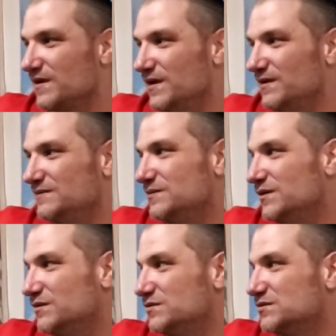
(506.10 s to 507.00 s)
Yeah.
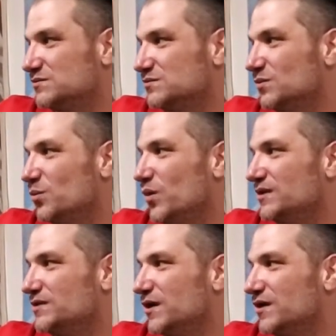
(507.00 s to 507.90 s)
Well, it was
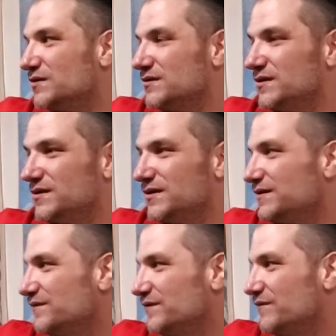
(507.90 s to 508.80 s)
one guard
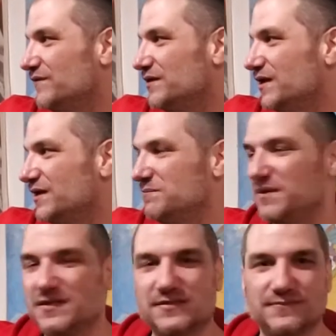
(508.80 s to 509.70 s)
for every 9
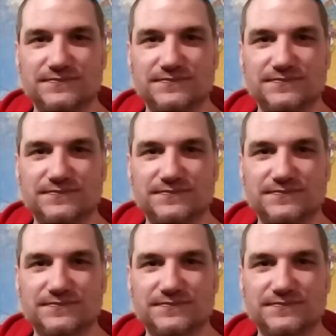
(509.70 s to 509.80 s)
inmates.